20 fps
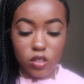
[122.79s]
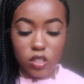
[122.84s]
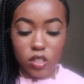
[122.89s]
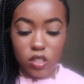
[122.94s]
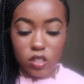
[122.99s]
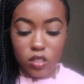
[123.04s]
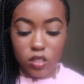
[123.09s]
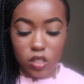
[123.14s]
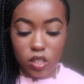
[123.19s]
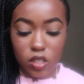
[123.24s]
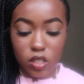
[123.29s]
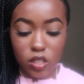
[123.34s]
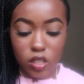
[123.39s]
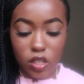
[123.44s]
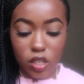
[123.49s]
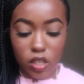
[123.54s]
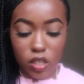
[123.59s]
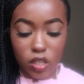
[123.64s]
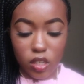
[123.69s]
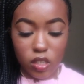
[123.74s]
necklace I
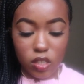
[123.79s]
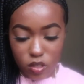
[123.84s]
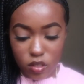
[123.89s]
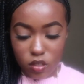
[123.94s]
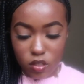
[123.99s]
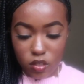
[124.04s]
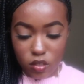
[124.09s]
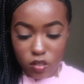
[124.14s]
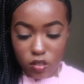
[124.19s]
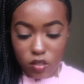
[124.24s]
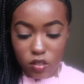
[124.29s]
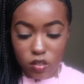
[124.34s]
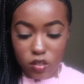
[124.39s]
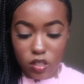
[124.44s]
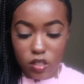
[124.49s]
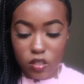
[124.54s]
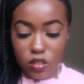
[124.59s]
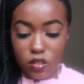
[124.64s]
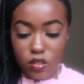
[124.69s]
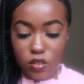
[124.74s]
got and this is
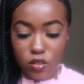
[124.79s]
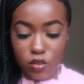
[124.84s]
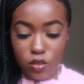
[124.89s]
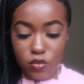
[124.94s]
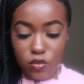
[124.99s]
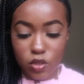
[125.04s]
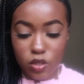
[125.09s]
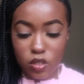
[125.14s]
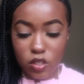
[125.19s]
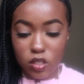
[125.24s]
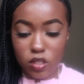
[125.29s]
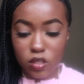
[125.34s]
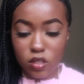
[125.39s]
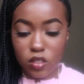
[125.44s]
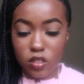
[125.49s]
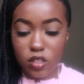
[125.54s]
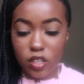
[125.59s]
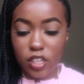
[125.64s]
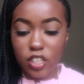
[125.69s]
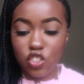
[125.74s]
a silver
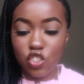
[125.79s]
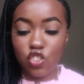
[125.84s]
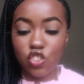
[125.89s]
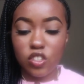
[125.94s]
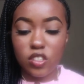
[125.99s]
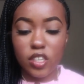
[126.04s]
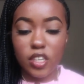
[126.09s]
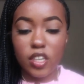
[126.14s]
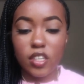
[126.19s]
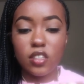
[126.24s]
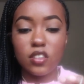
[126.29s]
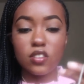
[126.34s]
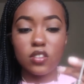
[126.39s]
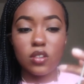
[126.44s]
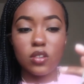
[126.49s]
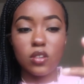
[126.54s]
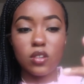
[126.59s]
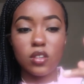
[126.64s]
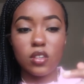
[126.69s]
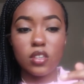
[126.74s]
necklace. I actually just had this
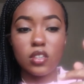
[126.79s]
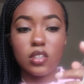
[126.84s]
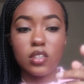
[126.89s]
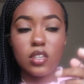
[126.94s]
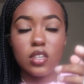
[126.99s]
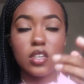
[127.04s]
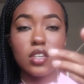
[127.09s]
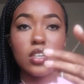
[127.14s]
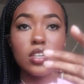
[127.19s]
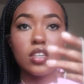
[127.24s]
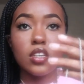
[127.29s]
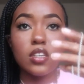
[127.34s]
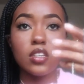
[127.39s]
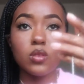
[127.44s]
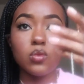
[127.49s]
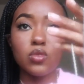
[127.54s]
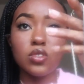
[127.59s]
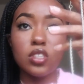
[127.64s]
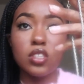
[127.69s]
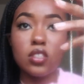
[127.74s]
on and
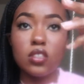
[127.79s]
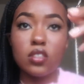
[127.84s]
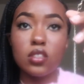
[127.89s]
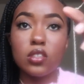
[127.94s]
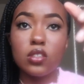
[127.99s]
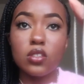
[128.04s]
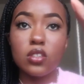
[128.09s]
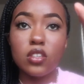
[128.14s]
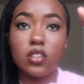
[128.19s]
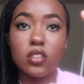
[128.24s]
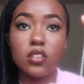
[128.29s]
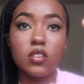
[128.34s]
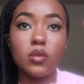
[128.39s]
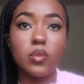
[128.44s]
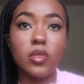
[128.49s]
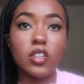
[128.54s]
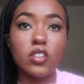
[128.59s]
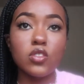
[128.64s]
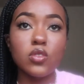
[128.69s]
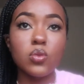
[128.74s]
it was getting stuck to
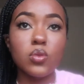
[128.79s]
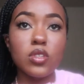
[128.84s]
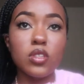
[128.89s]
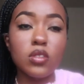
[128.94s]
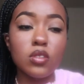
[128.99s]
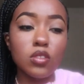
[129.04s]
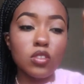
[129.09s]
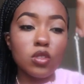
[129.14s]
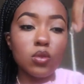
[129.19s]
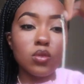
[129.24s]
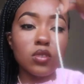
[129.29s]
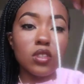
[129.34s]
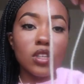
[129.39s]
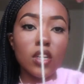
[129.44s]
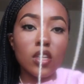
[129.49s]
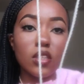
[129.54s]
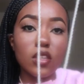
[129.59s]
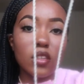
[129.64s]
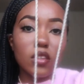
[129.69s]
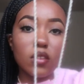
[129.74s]
my sweater. So it's
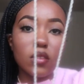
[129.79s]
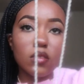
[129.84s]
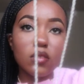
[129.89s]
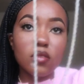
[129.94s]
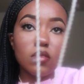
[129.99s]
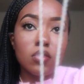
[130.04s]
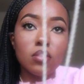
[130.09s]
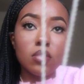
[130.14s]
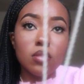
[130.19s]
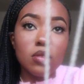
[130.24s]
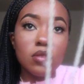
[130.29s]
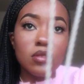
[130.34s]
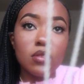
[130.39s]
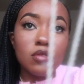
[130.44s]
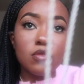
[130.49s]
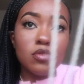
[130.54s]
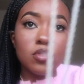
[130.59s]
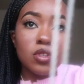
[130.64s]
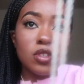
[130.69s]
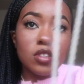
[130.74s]
got like
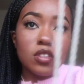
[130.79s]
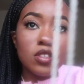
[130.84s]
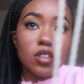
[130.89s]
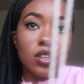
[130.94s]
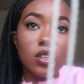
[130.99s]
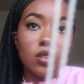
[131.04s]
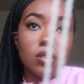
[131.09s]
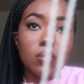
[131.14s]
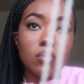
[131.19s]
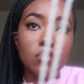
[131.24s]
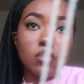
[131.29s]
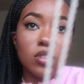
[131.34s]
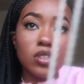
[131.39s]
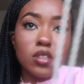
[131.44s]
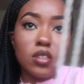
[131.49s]
fuzz all over